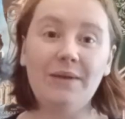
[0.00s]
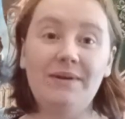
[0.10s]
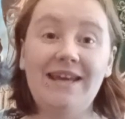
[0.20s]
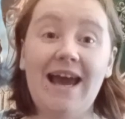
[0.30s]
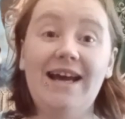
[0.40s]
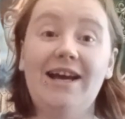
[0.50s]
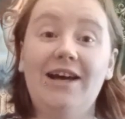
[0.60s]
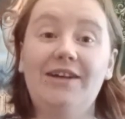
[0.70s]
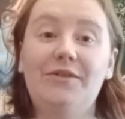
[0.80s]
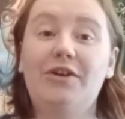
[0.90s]
But
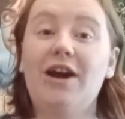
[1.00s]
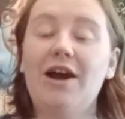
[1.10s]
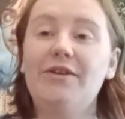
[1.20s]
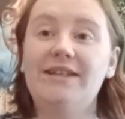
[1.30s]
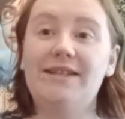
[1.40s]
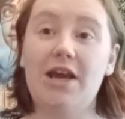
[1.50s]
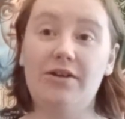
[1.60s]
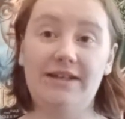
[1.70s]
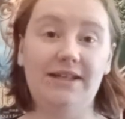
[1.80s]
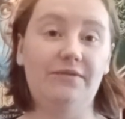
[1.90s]
yeah, The Crown is the
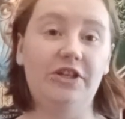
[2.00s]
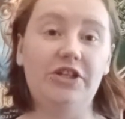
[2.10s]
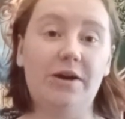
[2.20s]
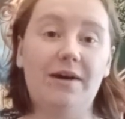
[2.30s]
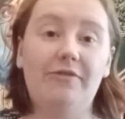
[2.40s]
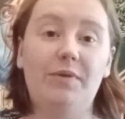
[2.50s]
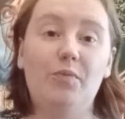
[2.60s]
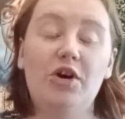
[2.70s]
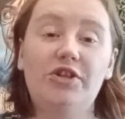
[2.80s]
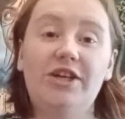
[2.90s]
only TV show I've
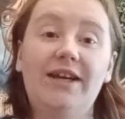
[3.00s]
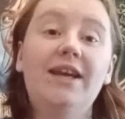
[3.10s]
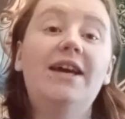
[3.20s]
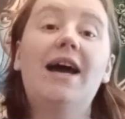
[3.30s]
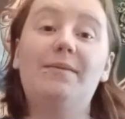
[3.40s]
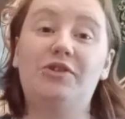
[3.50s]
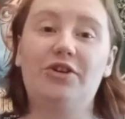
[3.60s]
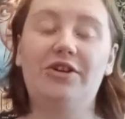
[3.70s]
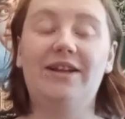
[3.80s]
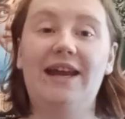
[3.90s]
been watching. I'm
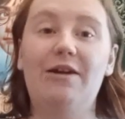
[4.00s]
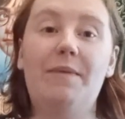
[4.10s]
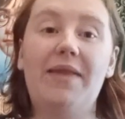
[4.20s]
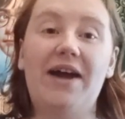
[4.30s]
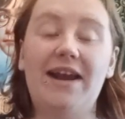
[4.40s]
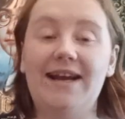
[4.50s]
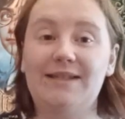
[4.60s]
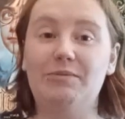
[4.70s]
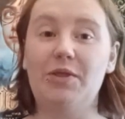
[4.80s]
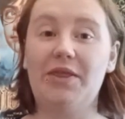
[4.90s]
sure you'll hear about that
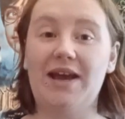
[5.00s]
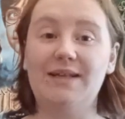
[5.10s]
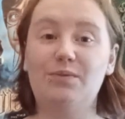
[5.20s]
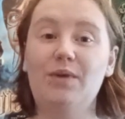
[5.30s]
next month as